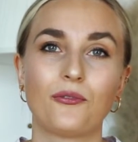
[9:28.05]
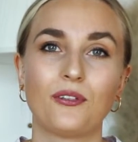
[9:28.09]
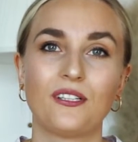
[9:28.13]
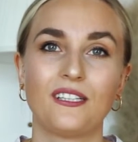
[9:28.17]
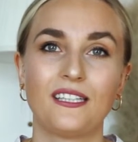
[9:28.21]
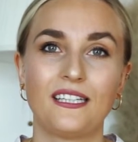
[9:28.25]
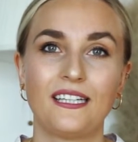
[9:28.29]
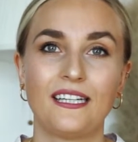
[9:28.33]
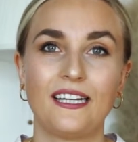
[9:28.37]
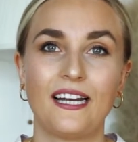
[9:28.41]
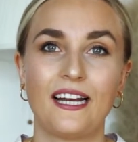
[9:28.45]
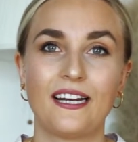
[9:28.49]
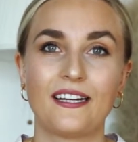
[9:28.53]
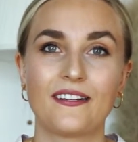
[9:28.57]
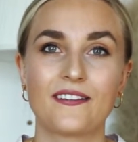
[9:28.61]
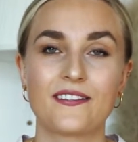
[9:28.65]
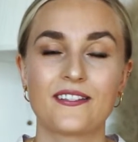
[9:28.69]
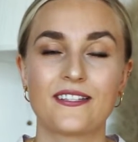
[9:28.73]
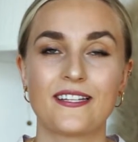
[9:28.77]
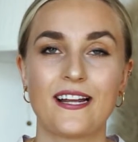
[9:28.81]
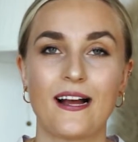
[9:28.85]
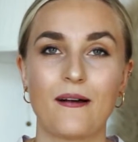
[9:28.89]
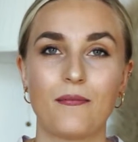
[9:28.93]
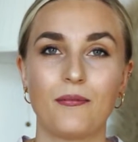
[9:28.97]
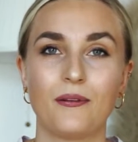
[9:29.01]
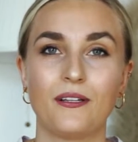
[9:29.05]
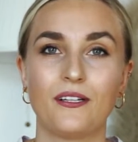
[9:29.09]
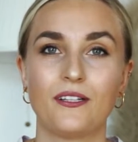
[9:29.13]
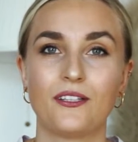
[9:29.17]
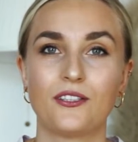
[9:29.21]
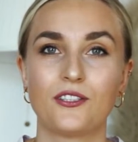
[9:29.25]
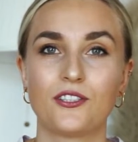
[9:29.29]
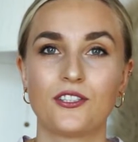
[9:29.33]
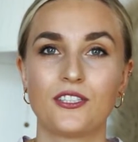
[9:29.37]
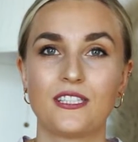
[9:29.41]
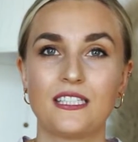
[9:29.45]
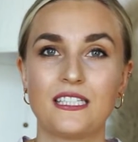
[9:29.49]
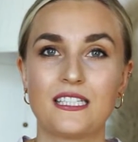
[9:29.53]
really an
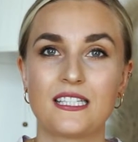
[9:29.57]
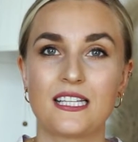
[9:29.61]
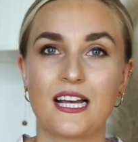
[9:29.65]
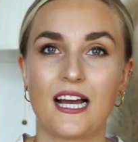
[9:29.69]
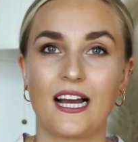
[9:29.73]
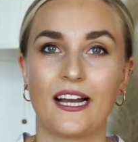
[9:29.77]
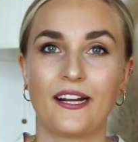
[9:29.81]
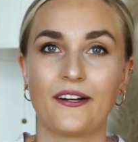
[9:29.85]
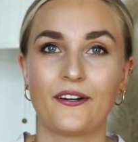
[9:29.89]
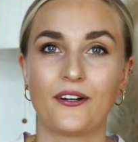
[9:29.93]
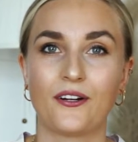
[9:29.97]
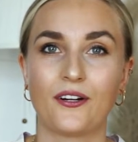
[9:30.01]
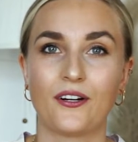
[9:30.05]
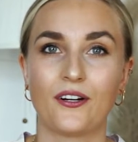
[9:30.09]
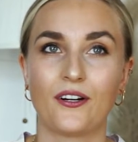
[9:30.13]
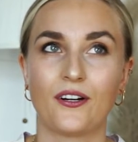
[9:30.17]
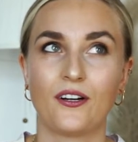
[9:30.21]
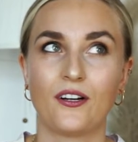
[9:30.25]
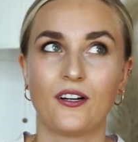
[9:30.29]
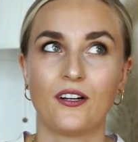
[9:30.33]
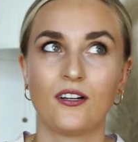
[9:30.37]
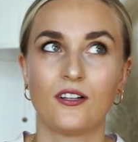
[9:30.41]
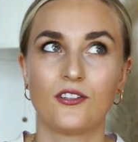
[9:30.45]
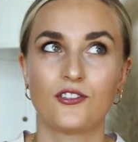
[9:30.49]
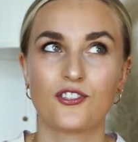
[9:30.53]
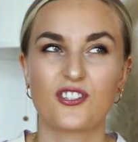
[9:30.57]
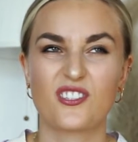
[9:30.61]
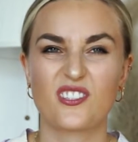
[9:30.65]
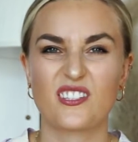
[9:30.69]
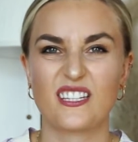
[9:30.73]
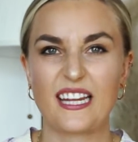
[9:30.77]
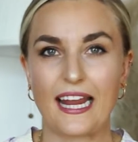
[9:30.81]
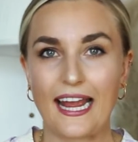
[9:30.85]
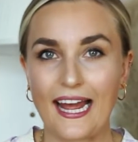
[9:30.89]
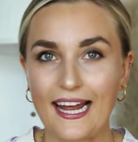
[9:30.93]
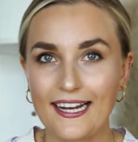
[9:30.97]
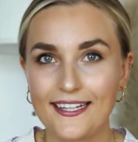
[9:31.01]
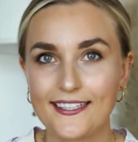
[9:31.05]
established designer just
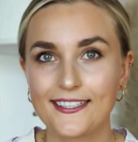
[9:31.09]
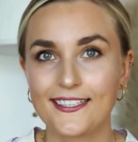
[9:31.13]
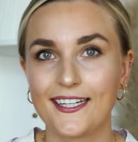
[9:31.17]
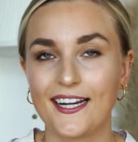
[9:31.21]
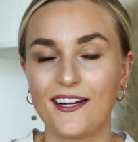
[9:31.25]
yet.